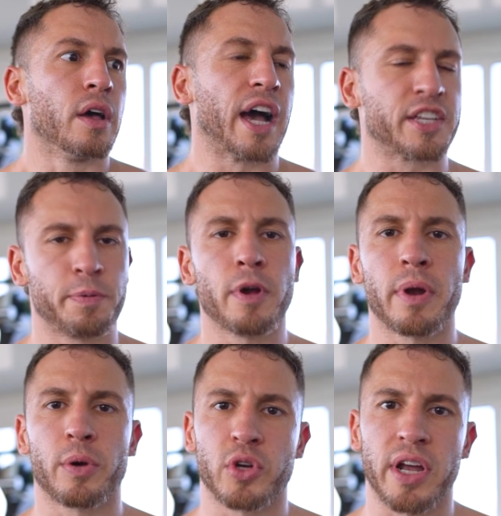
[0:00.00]

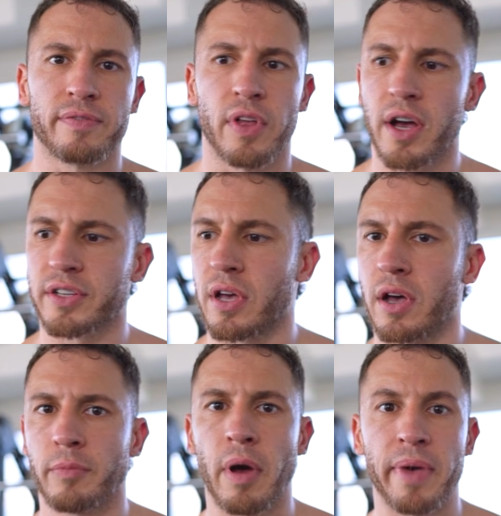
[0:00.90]
experimented with training vlogs
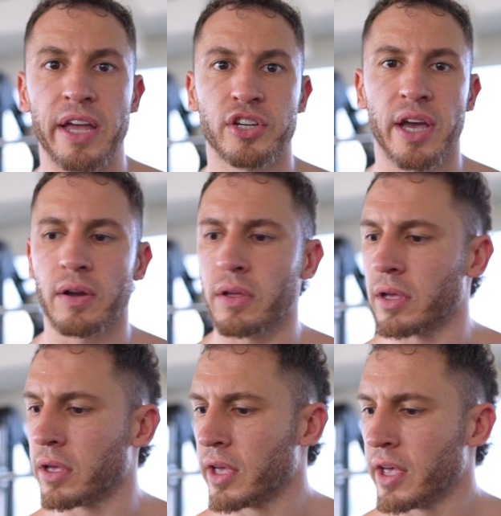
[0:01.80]
on my main channel,
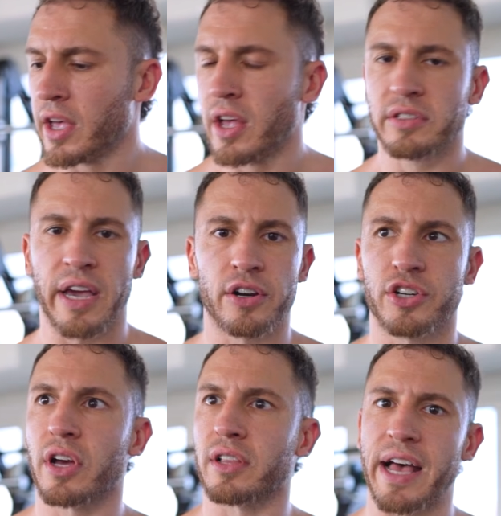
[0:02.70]
Tanner
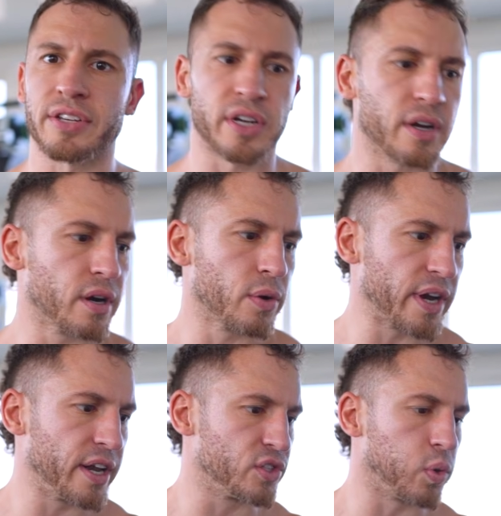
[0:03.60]
Shuck, last year, where
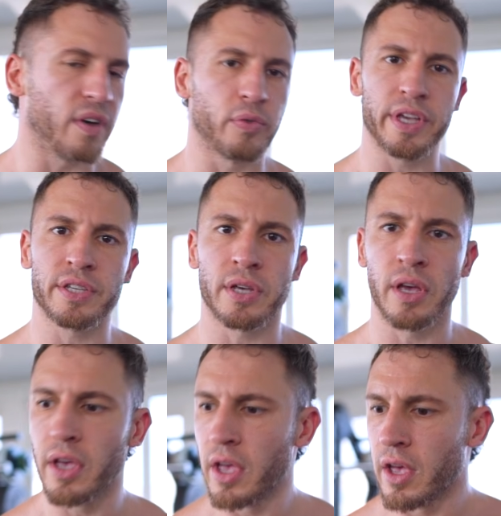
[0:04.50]
I did 12 weeks
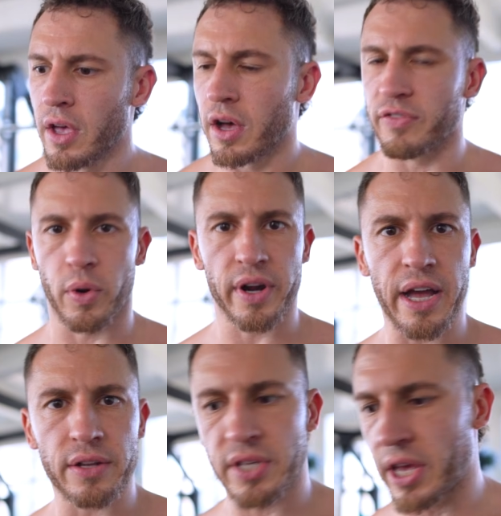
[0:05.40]
of
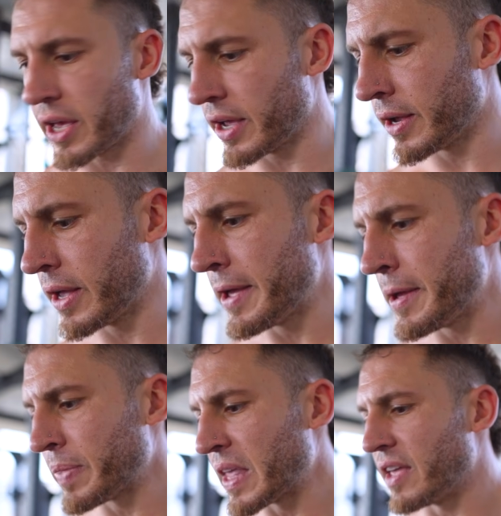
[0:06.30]
workouts.
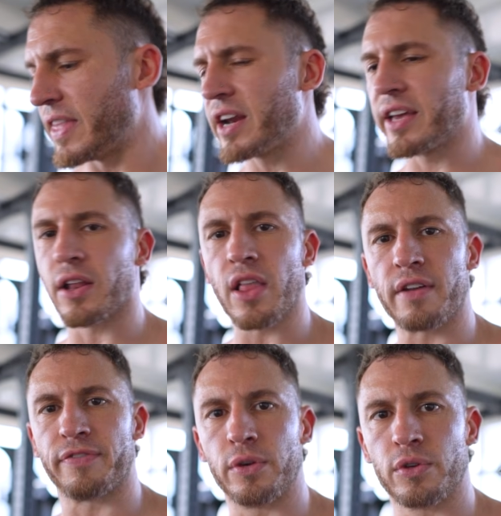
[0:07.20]
And they didn't get a lot
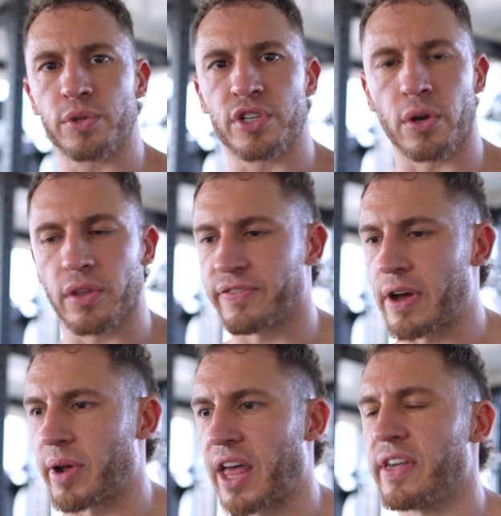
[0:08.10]
of views, which is totally
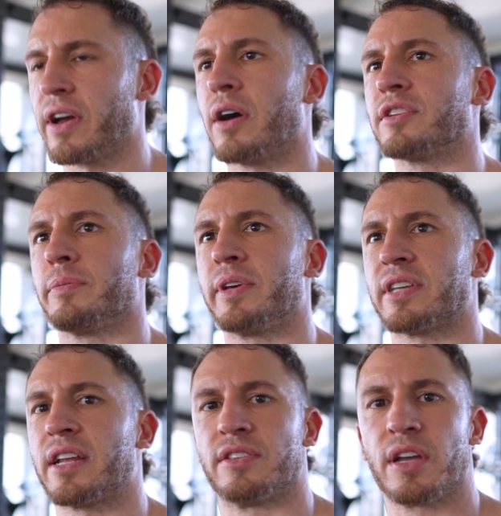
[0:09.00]
fine, but I think honestly because
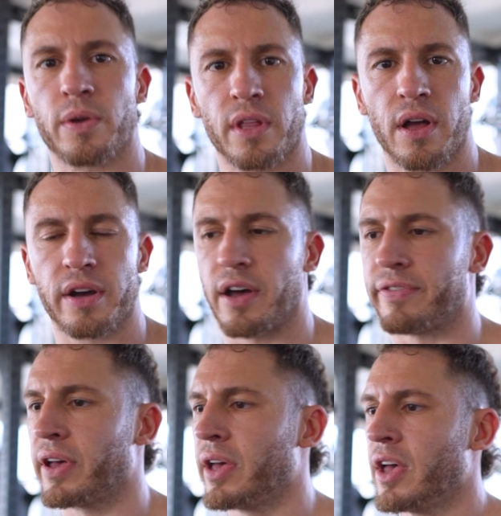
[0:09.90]
I didn't stick with it long
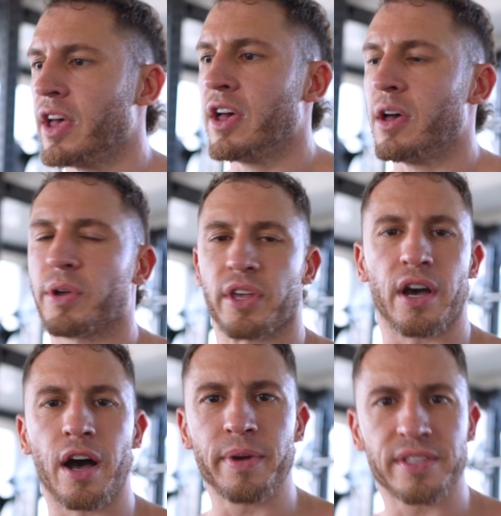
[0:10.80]
enough. But the
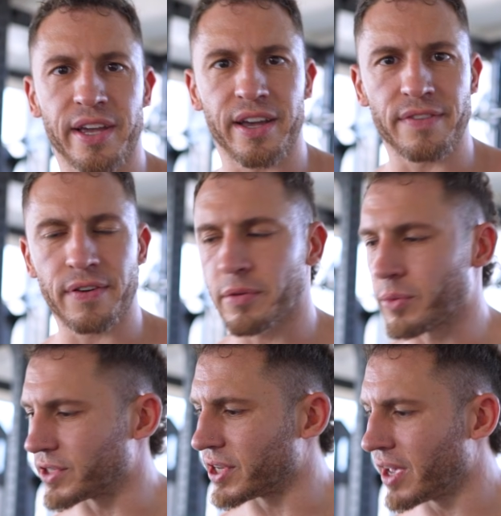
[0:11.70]
comments I got from them
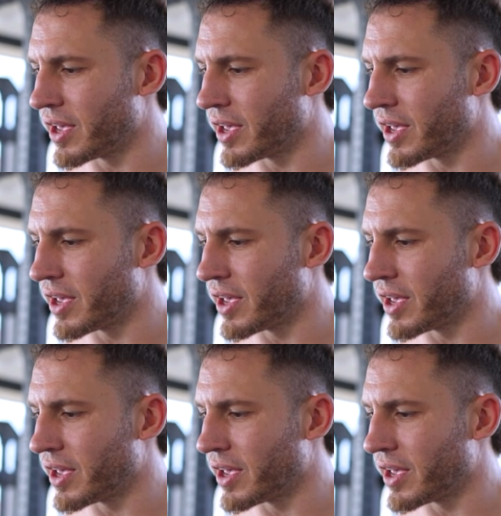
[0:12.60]
was